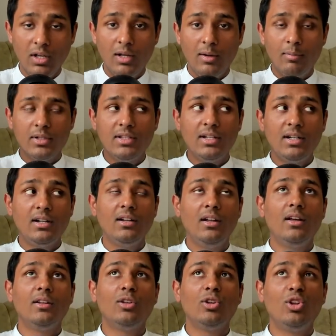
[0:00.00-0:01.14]
but there are
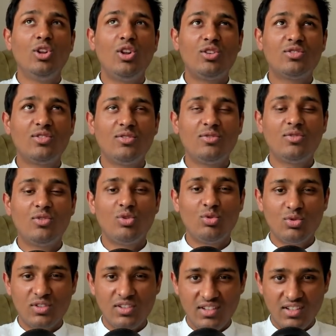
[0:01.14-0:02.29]
lots of
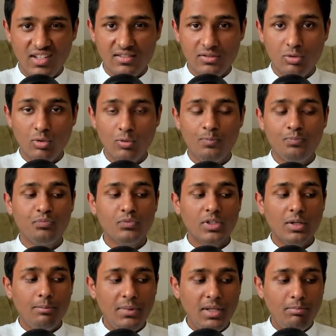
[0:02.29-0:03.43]
crows. Yes, so
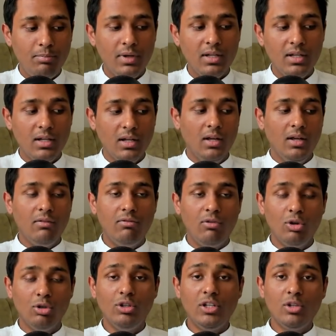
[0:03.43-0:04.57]
people
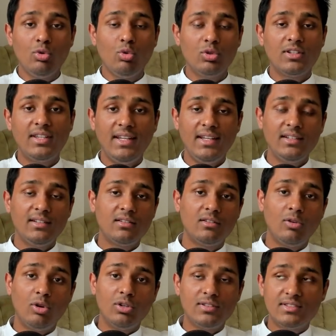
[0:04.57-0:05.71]
following good things
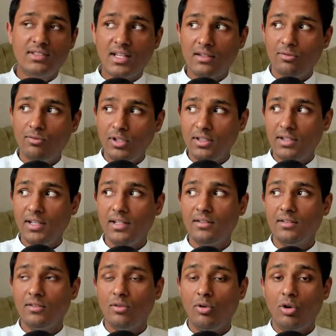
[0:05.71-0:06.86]
or sattvic
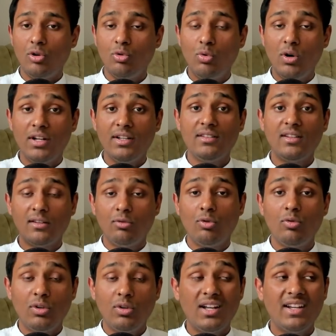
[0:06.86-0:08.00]
things or who are in sattva
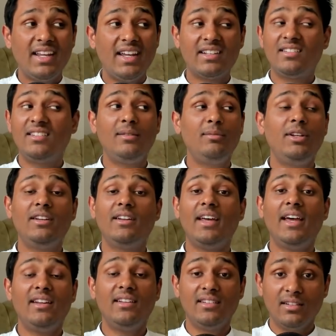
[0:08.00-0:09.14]
guna are extremely
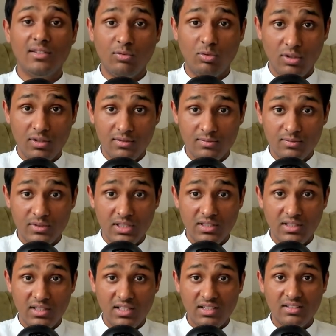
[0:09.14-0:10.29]
rare in this world.
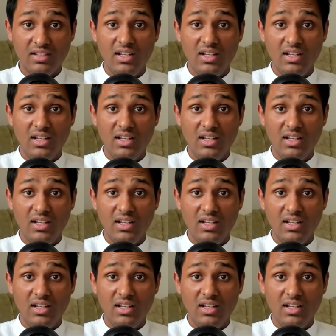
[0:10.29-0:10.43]
Yes.